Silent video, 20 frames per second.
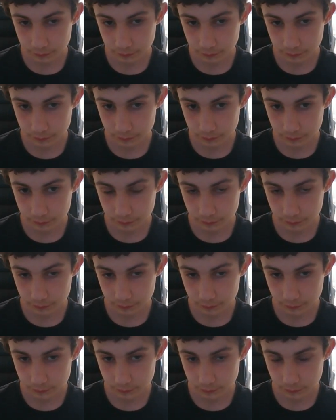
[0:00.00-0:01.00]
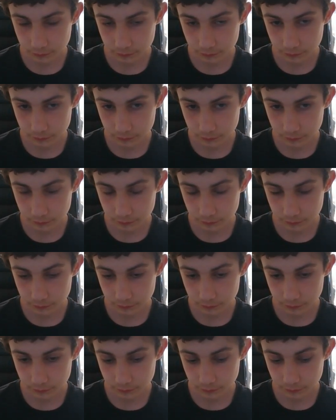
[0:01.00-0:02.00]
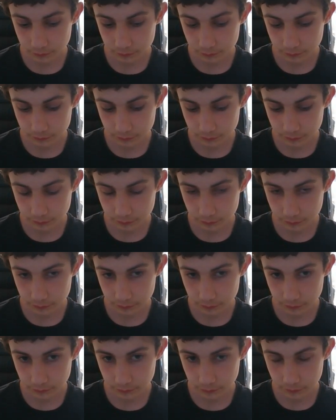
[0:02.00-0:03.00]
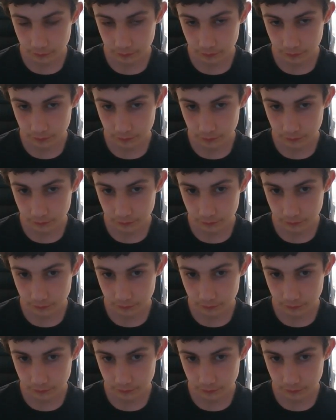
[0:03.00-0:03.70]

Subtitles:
No words are spoken by the person on screen.